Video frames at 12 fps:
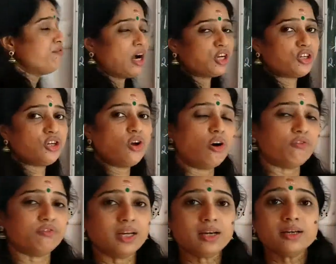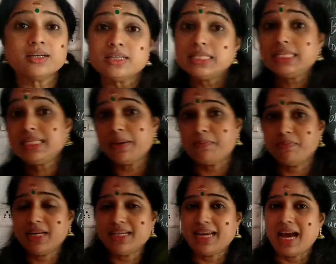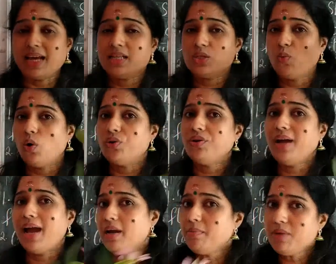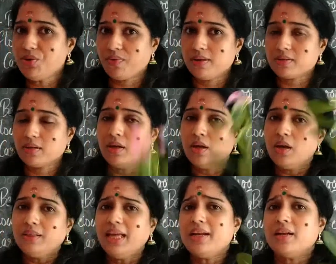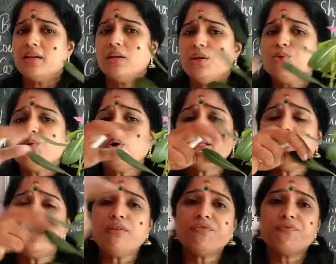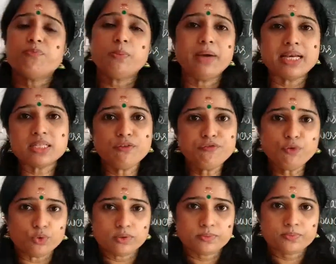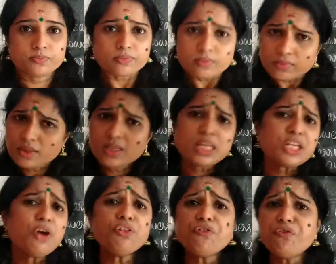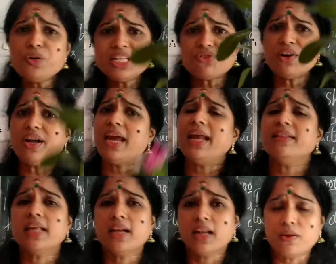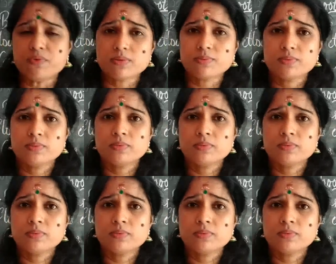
function of the stem. It carries water and minerals. Then, the leaf prepares the food. Now the food is ready in the leaves.